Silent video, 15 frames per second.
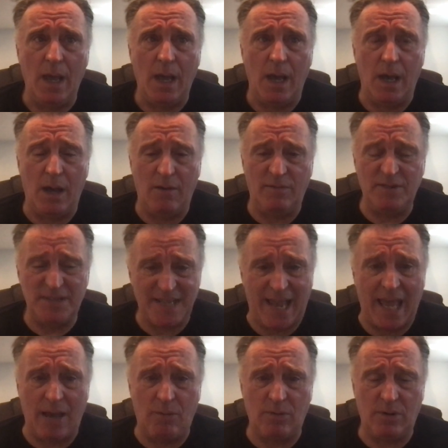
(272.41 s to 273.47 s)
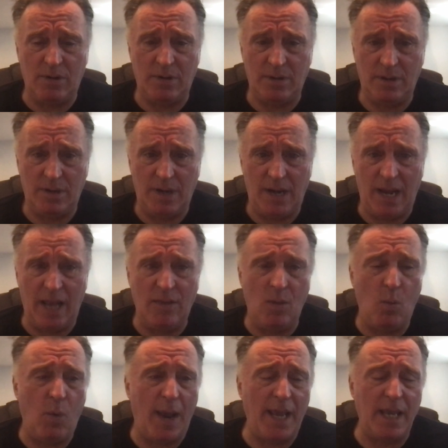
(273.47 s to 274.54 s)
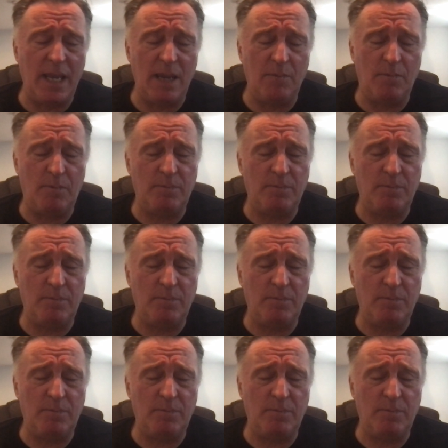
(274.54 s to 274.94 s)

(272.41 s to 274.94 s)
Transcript: of sound and the way he